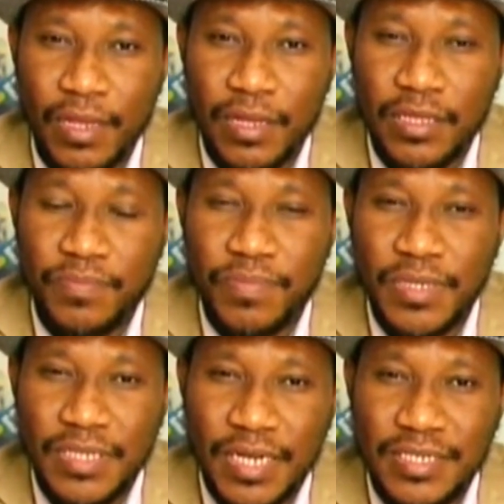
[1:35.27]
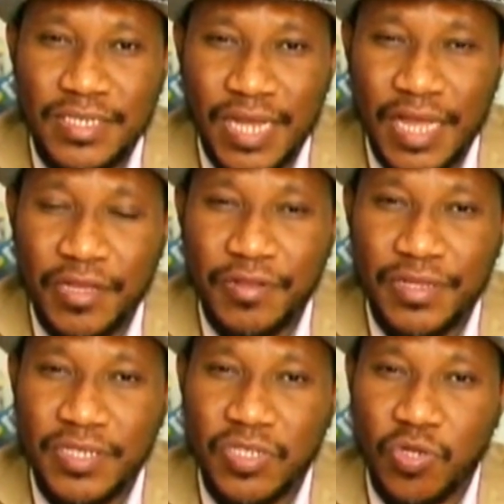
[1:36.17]
The business cycle
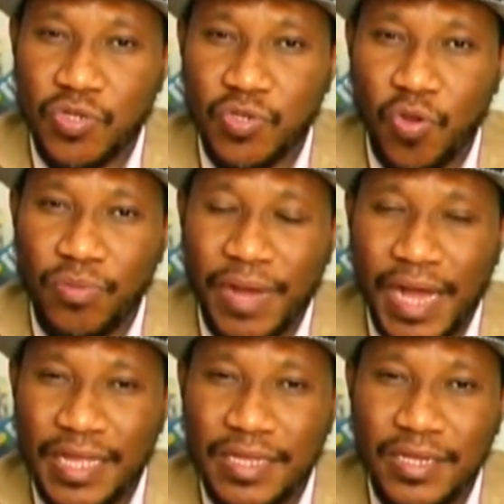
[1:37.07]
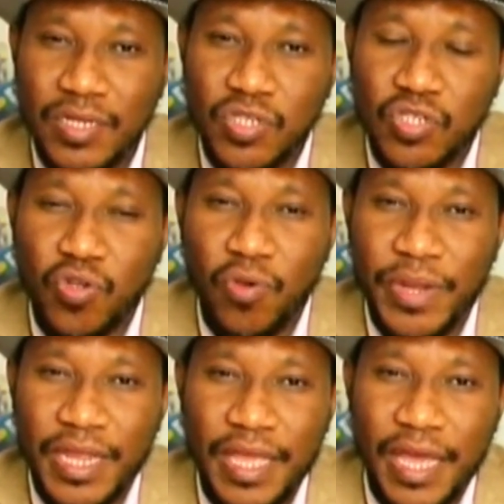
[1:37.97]
is controlled by so
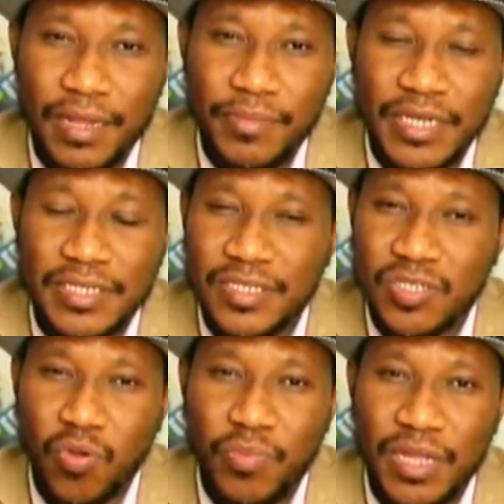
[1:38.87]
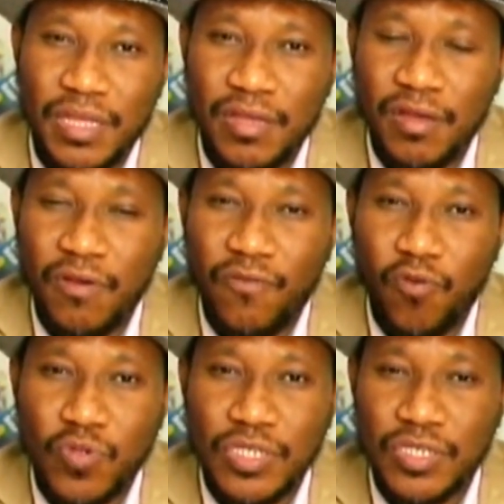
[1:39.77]
many elements and so many
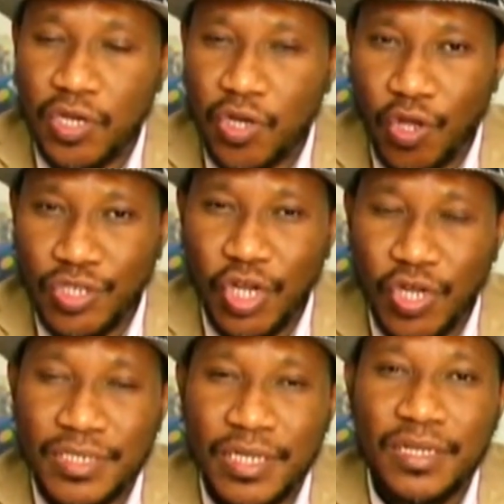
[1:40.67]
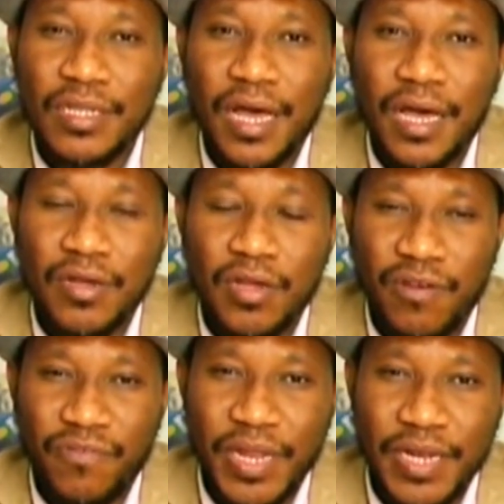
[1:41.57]
forces, not just the
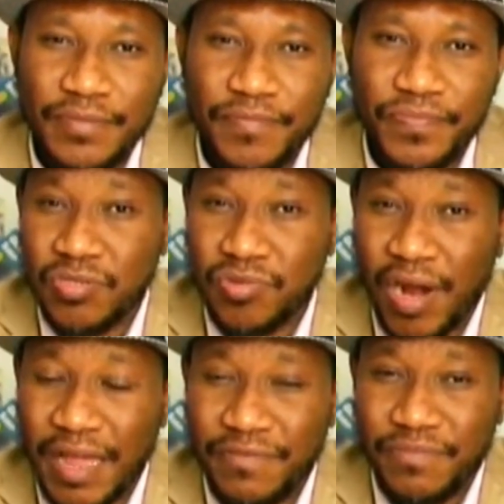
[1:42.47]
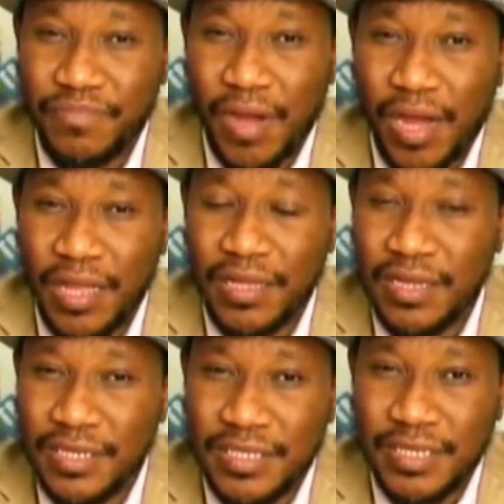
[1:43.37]
government. It's driven by
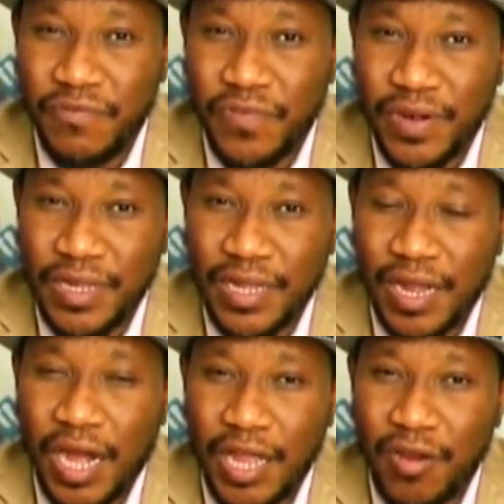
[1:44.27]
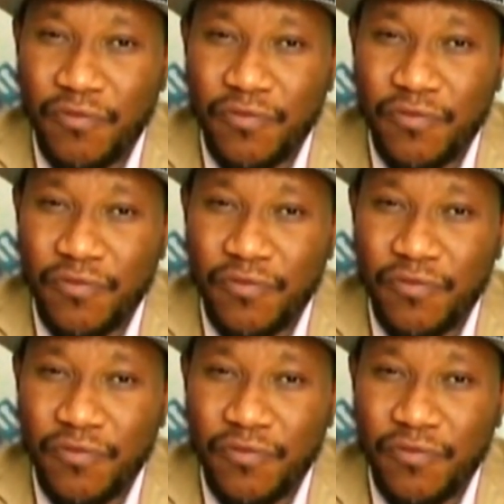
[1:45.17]
different kind of